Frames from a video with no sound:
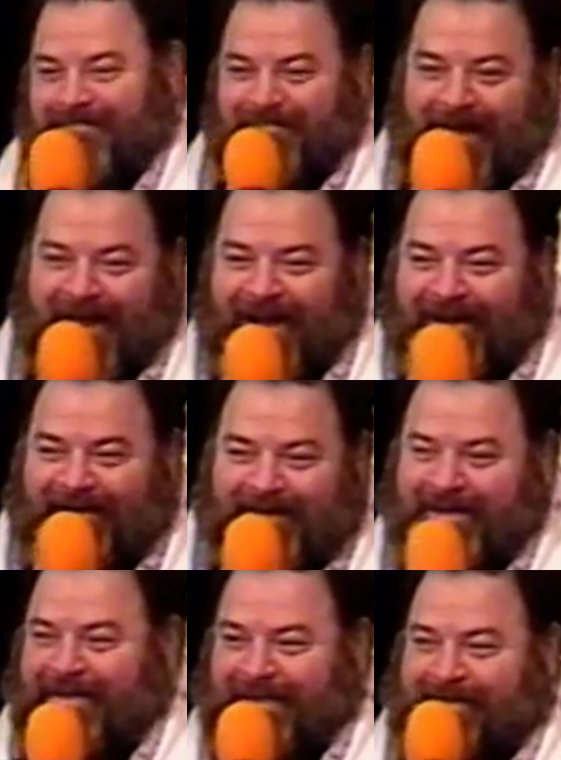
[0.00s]
My
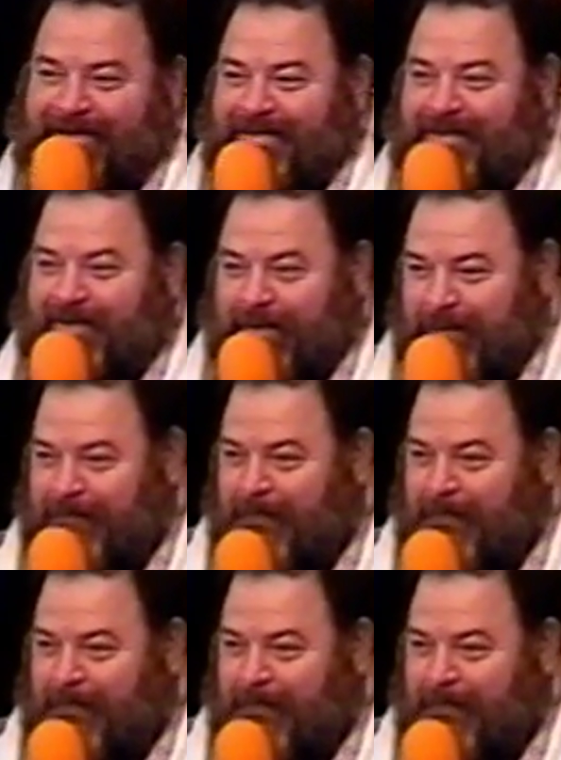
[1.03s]
goodness, this is good.